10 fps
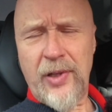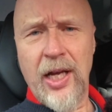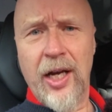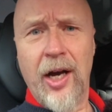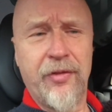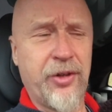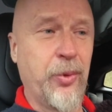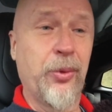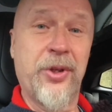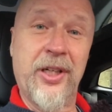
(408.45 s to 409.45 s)
after I
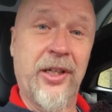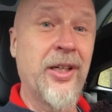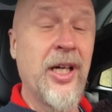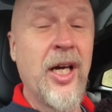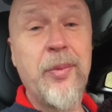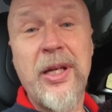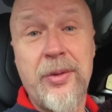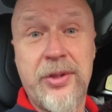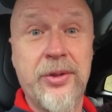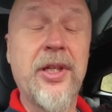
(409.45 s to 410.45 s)
bought the car, but that
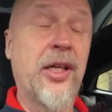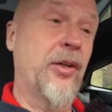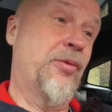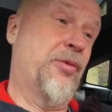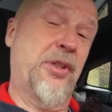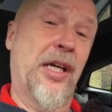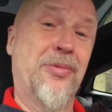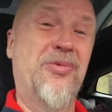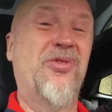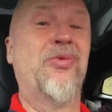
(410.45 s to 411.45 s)
was good. It
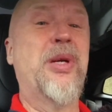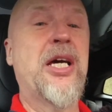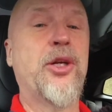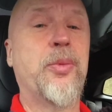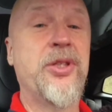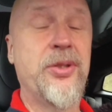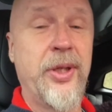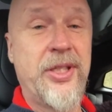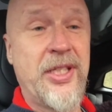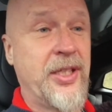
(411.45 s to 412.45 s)
gave me an
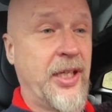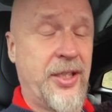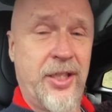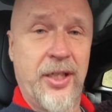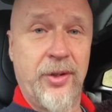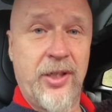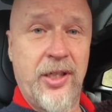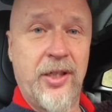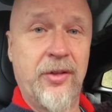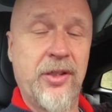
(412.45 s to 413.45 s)
opportunity to get to know the
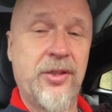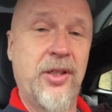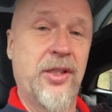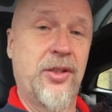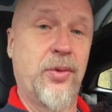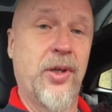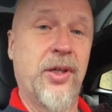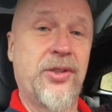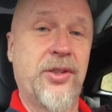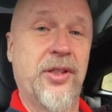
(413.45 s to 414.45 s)
car and its
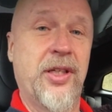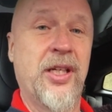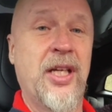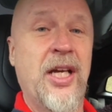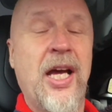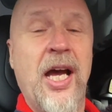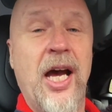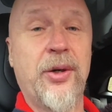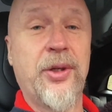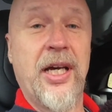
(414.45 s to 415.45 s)
quirks, and
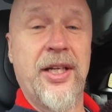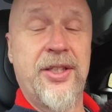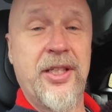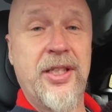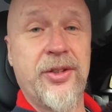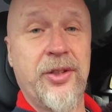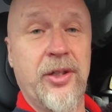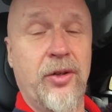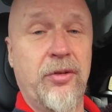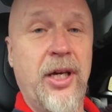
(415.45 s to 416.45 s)
how good it actually is on the
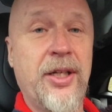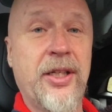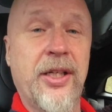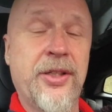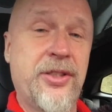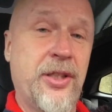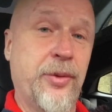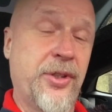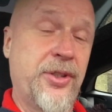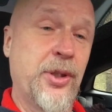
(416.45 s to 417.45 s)
long run, and so
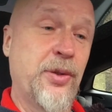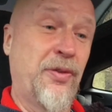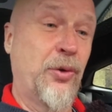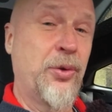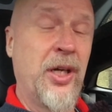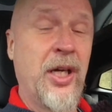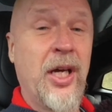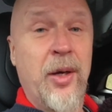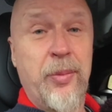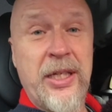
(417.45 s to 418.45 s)
on and so forth.
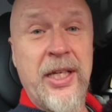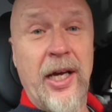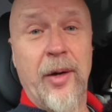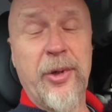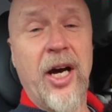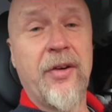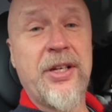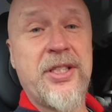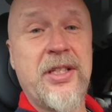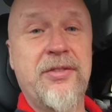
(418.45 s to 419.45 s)
But yeah, I mean,
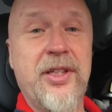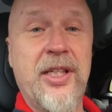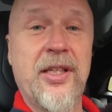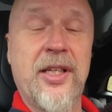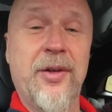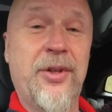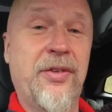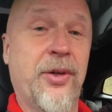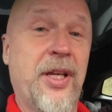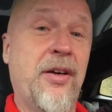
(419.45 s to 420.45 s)
RSEV,
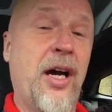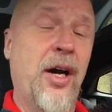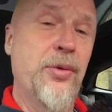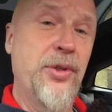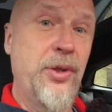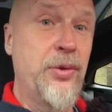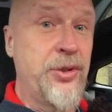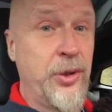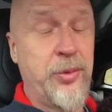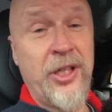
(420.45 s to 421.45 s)
they've got their own YouTube